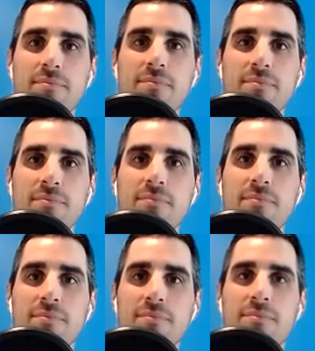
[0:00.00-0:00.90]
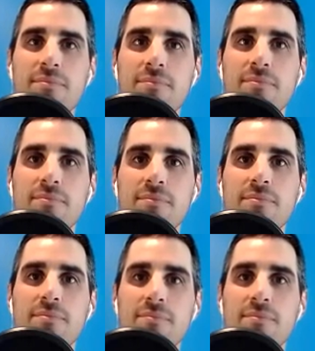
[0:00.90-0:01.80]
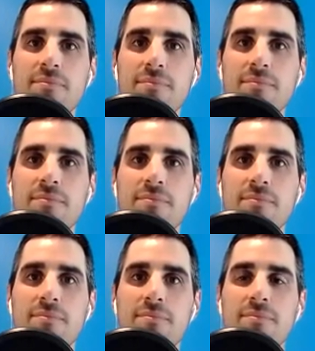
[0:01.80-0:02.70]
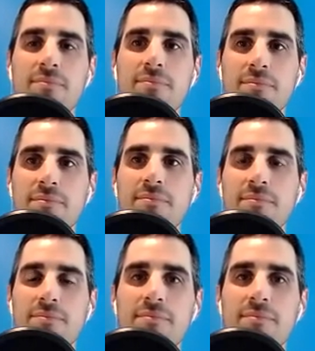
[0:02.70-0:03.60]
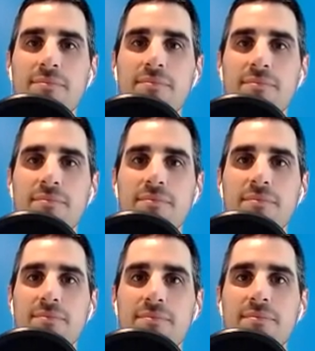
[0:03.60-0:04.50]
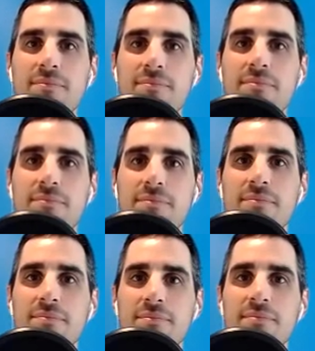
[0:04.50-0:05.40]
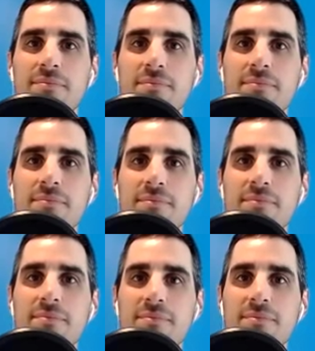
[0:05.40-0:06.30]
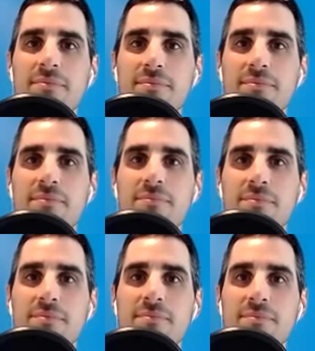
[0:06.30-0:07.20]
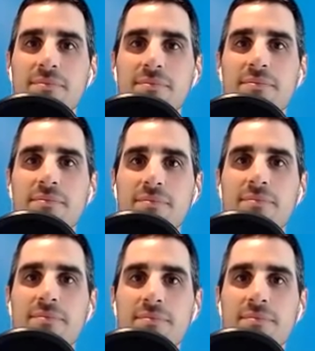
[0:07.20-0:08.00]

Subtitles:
[no speech]